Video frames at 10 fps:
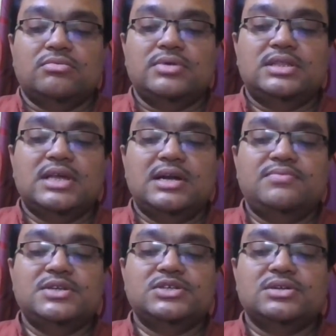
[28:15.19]
With that
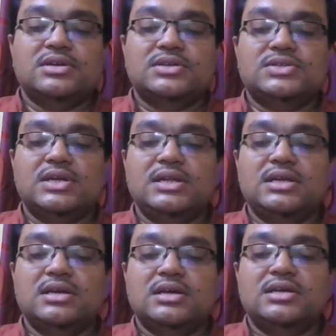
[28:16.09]
vision,
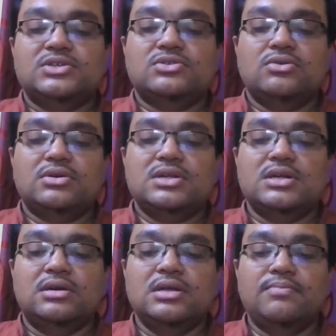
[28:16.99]
Shelley is not
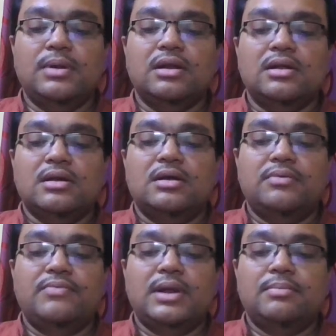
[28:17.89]
a rebel
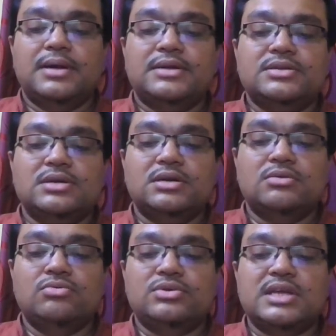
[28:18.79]
but
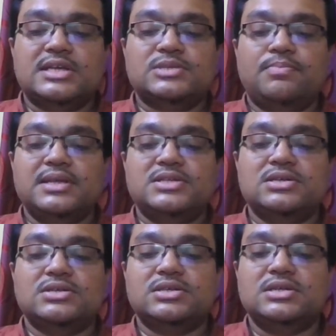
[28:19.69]
who takes
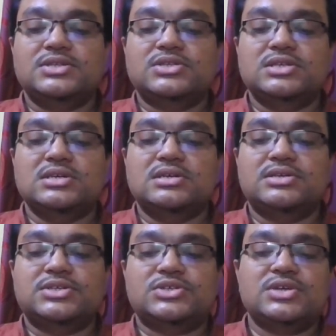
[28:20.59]
pleasures in sheer
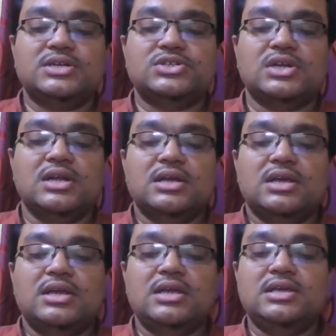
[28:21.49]
destruction.
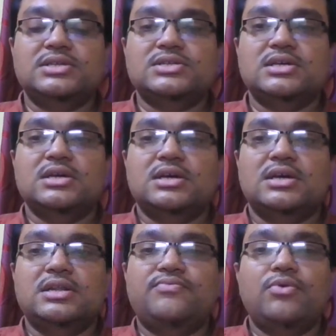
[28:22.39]
He is a
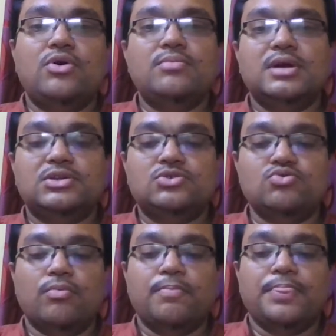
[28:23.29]
reformer too.